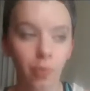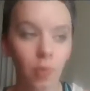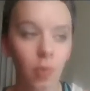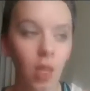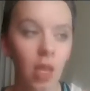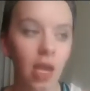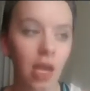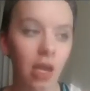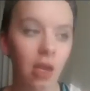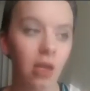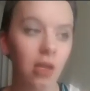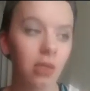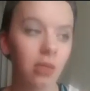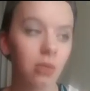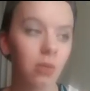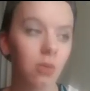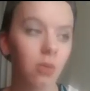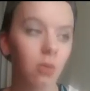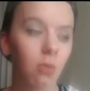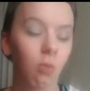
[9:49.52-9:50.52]

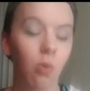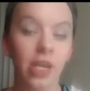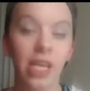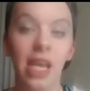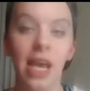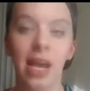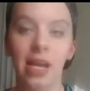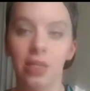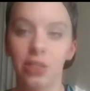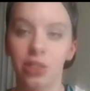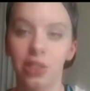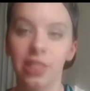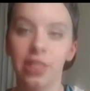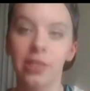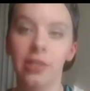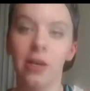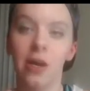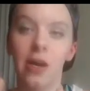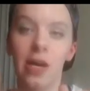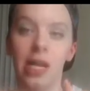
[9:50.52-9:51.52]
And we actually
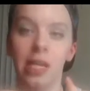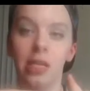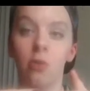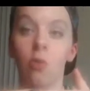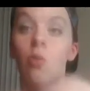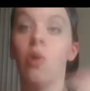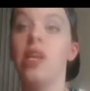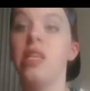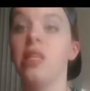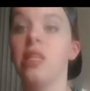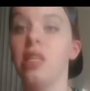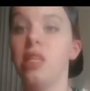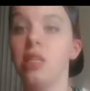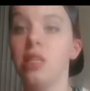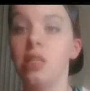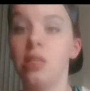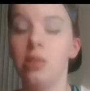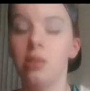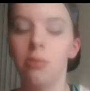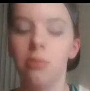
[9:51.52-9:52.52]
got, when
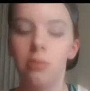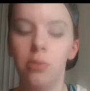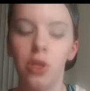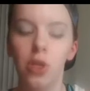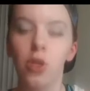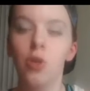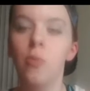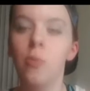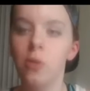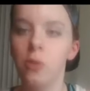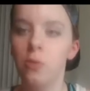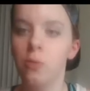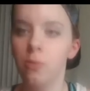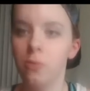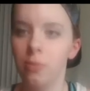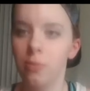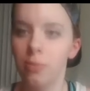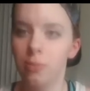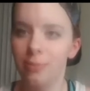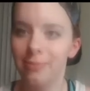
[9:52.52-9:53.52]
the New
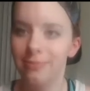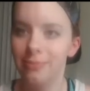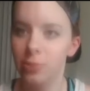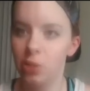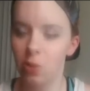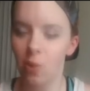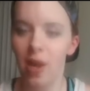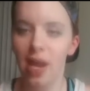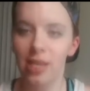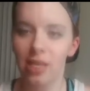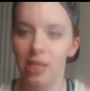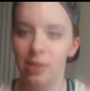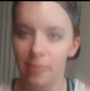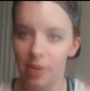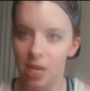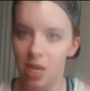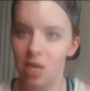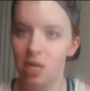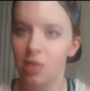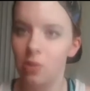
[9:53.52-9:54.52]
Moon Twilight
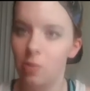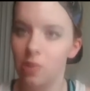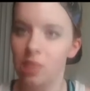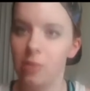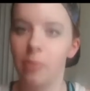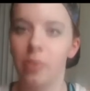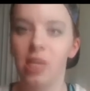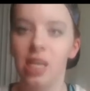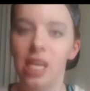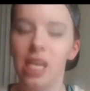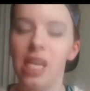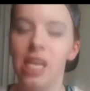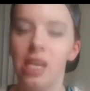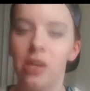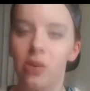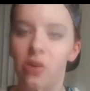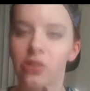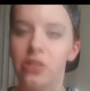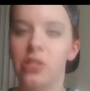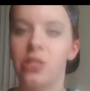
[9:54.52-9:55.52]
parody was playing
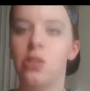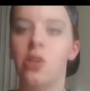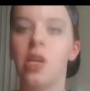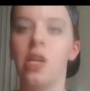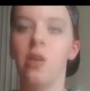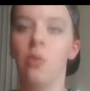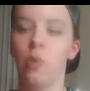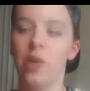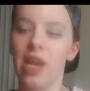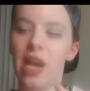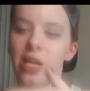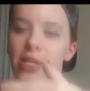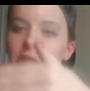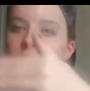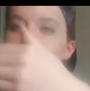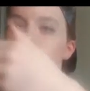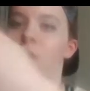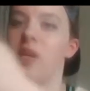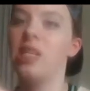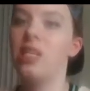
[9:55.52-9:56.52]
on the screen, we actually
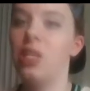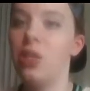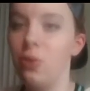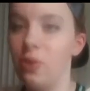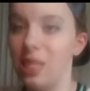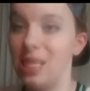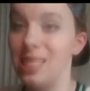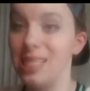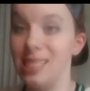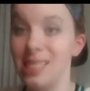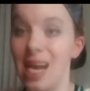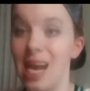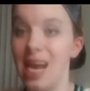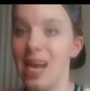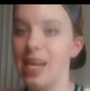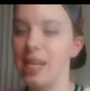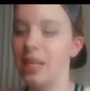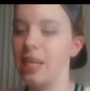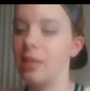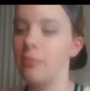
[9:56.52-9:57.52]
went to the
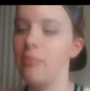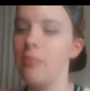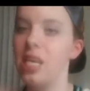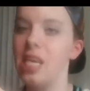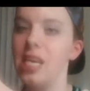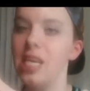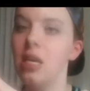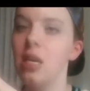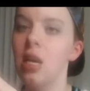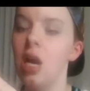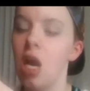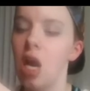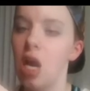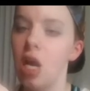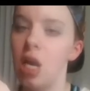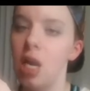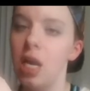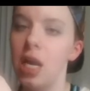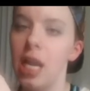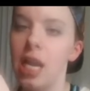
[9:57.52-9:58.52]
side, like me,
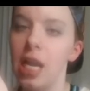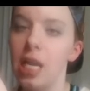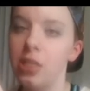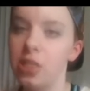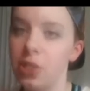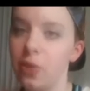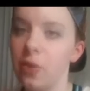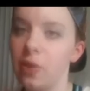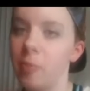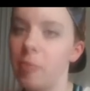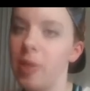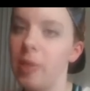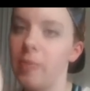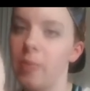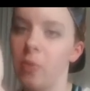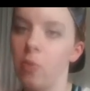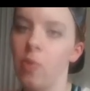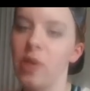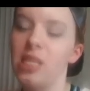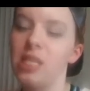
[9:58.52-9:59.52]
her, and 2 other
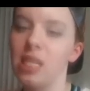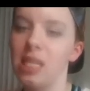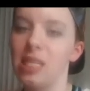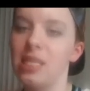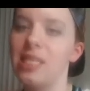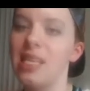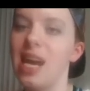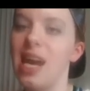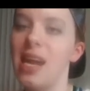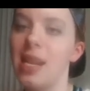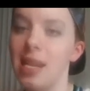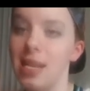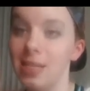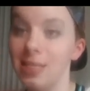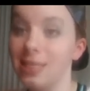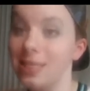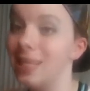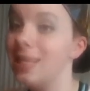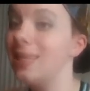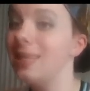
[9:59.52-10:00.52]
people went to the side
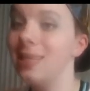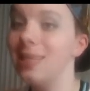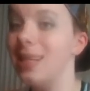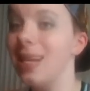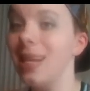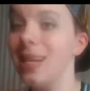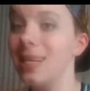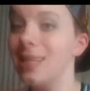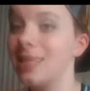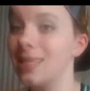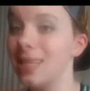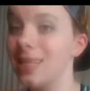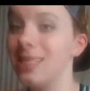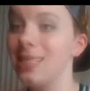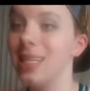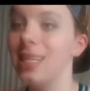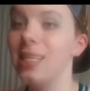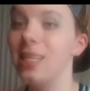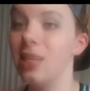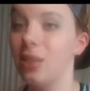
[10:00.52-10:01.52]
and did the dance, like
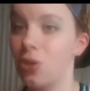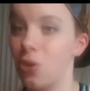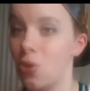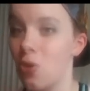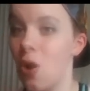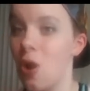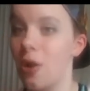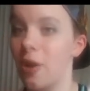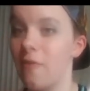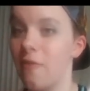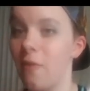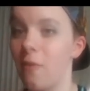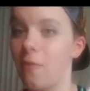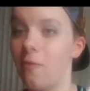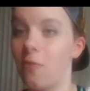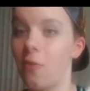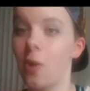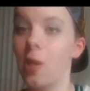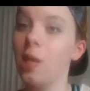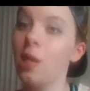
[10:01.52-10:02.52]
did the choreography
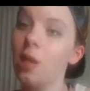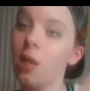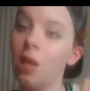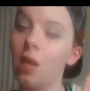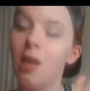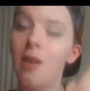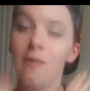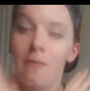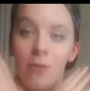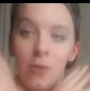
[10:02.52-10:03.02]
for it. Full